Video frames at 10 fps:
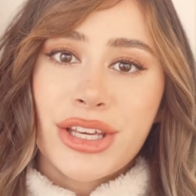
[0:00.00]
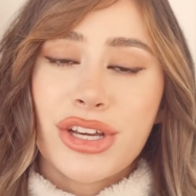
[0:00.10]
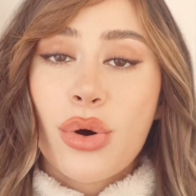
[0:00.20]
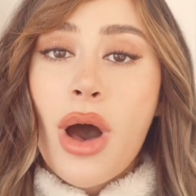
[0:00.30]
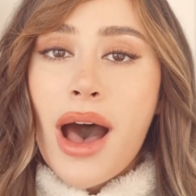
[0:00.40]

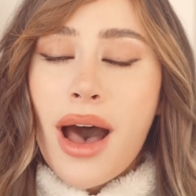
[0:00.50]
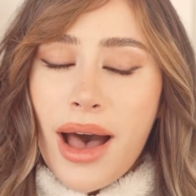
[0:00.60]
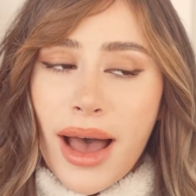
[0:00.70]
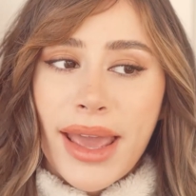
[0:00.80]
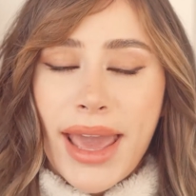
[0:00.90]
you,
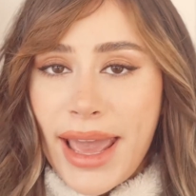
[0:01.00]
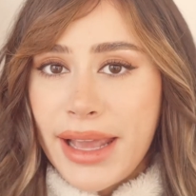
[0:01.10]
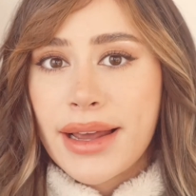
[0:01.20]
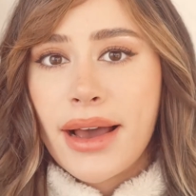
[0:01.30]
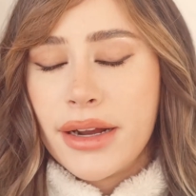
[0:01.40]
I
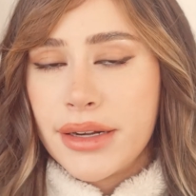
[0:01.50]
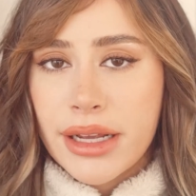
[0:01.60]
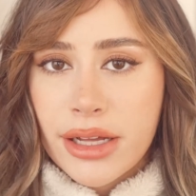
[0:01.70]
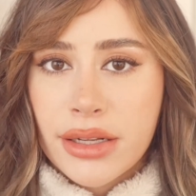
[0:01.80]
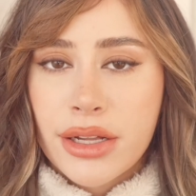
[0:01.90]
hate
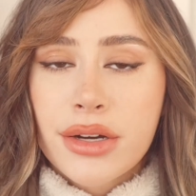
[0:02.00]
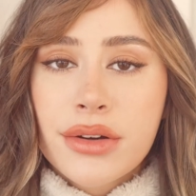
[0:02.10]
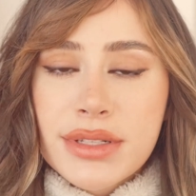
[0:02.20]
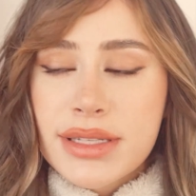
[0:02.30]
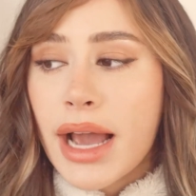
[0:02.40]
ironing
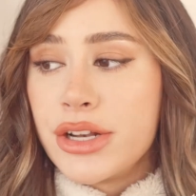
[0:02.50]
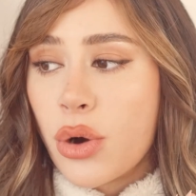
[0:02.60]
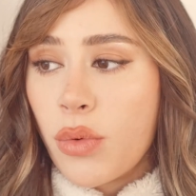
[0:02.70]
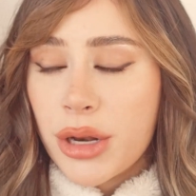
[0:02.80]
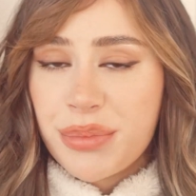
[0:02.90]
clothes. I
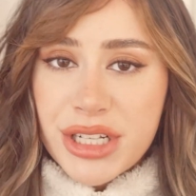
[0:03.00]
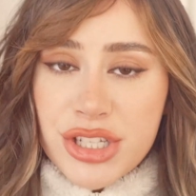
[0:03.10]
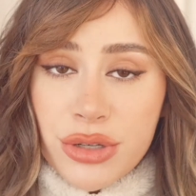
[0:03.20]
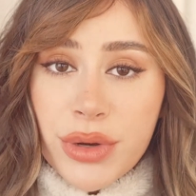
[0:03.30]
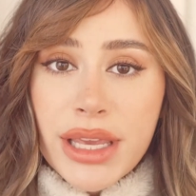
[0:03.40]
don't want to be
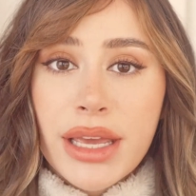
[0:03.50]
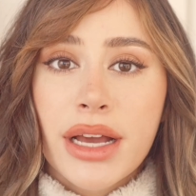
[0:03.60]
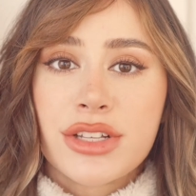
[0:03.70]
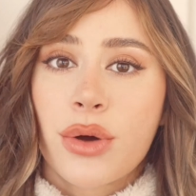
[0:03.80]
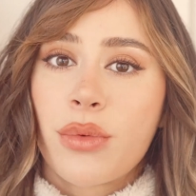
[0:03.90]
doing
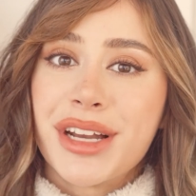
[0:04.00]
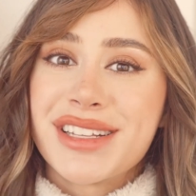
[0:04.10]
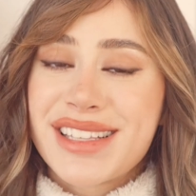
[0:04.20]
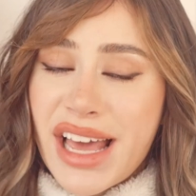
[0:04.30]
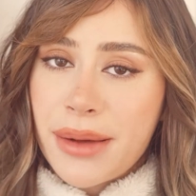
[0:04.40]
it. I don't want to
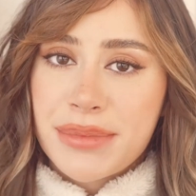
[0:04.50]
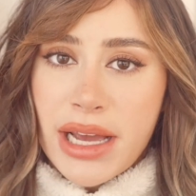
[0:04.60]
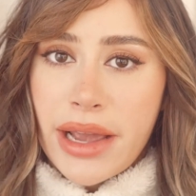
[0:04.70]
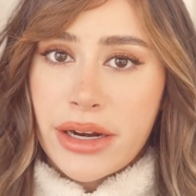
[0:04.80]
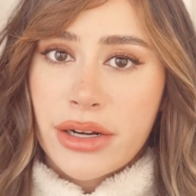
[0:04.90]
set up
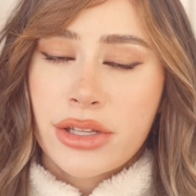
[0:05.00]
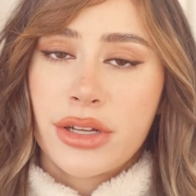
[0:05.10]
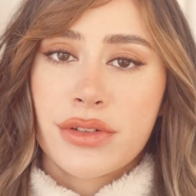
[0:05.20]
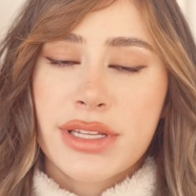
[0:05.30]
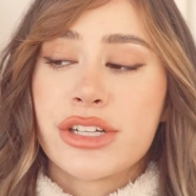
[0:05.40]
to iron
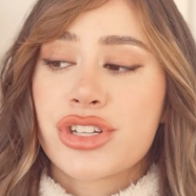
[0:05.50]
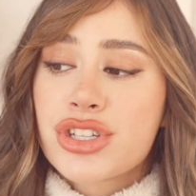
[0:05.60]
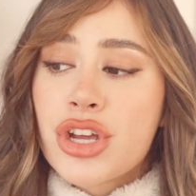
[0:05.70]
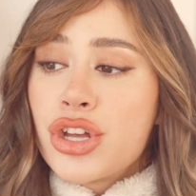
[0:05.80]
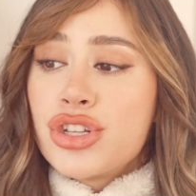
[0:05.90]
clothes. I
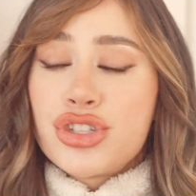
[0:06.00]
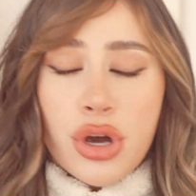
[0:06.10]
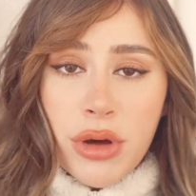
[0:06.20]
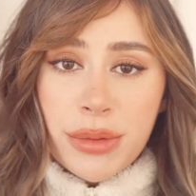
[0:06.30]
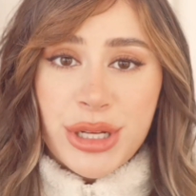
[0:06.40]
just
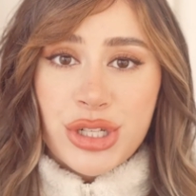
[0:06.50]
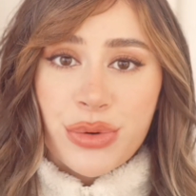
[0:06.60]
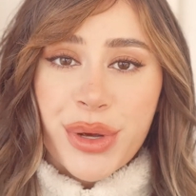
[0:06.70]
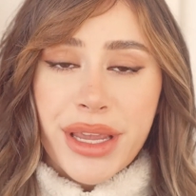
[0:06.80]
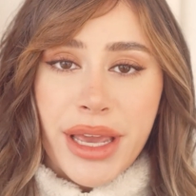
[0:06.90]
don't want to be
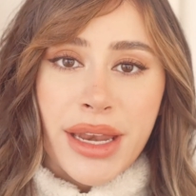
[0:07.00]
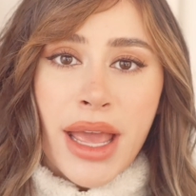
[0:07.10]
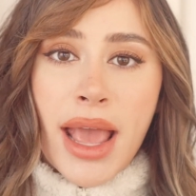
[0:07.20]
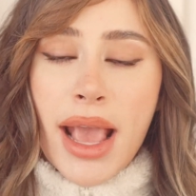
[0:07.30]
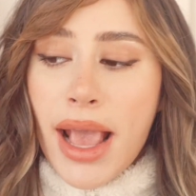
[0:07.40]
doing it.
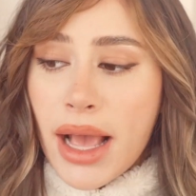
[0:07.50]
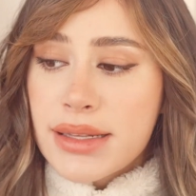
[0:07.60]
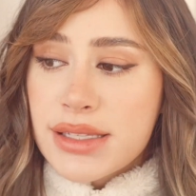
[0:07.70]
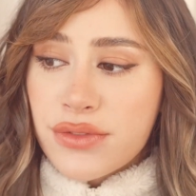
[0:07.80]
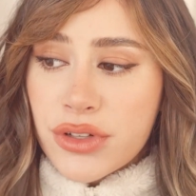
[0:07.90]

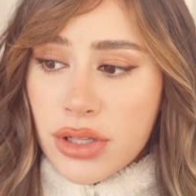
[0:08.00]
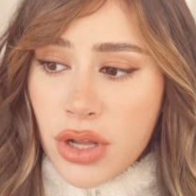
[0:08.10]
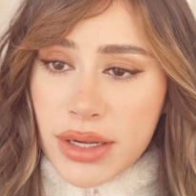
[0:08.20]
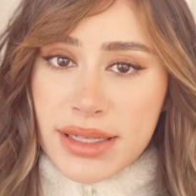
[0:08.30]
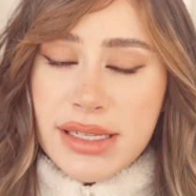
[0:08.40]
And for the
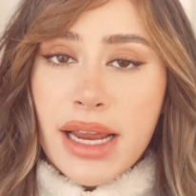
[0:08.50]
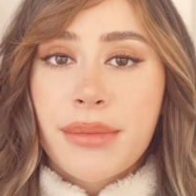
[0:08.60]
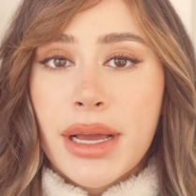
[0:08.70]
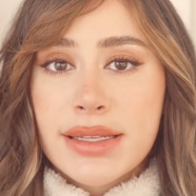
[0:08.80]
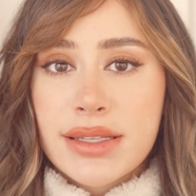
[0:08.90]
longest
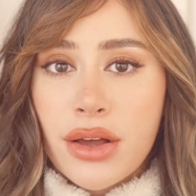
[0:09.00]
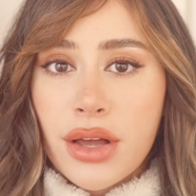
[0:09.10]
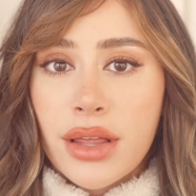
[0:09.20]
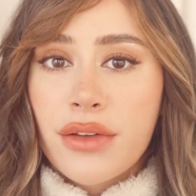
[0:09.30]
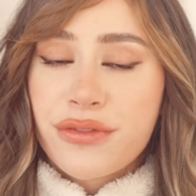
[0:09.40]
time, I
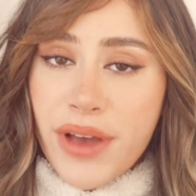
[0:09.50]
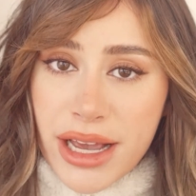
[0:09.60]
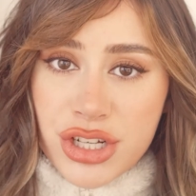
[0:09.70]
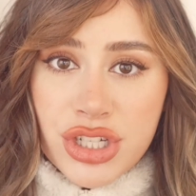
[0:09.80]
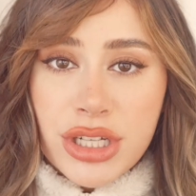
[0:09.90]
saw
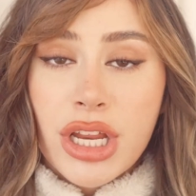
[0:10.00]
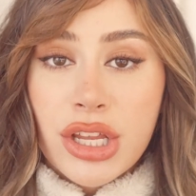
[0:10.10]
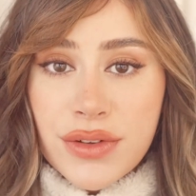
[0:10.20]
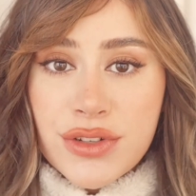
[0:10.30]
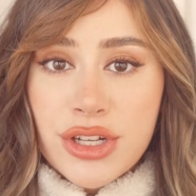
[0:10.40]
fashion
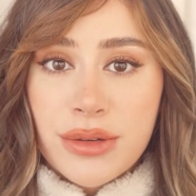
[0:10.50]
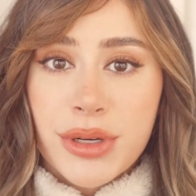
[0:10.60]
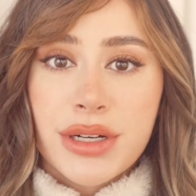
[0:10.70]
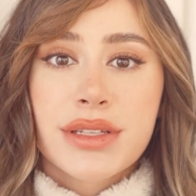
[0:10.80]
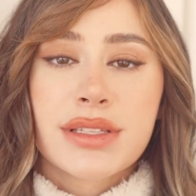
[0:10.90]

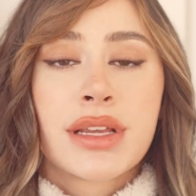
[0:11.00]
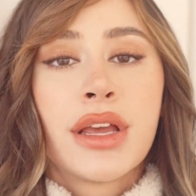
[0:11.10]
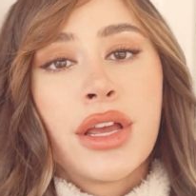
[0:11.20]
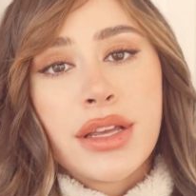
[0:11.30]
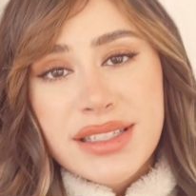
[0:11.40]
YouTubers,
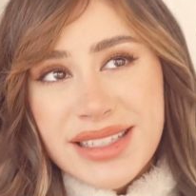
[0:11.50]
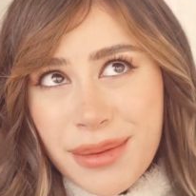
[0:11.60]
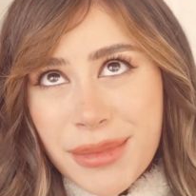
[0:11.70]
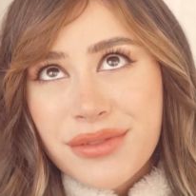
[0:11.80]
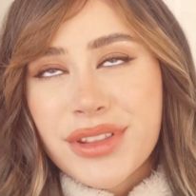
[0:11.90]

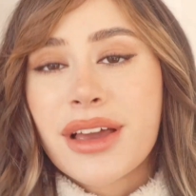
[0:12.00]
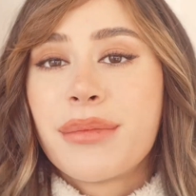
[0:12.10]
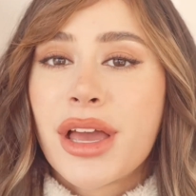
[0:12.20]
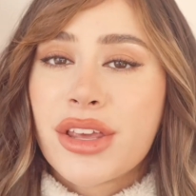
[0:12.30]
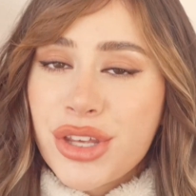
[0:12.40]
some of
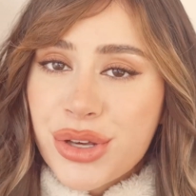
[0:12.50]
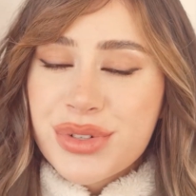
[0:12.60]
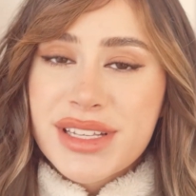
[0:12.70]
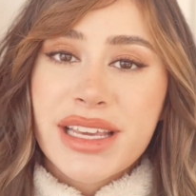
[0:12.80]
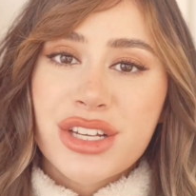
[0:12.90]
them
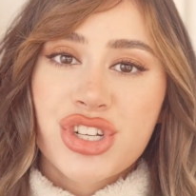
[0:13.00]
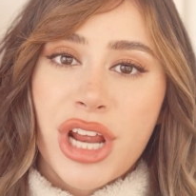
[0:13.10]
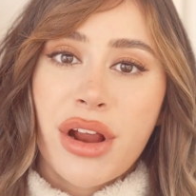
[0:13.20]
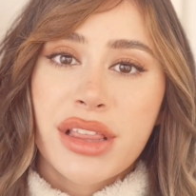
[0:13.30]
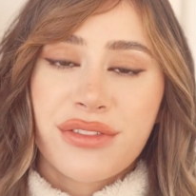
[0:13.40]
using and
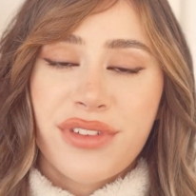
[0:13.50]
sharing the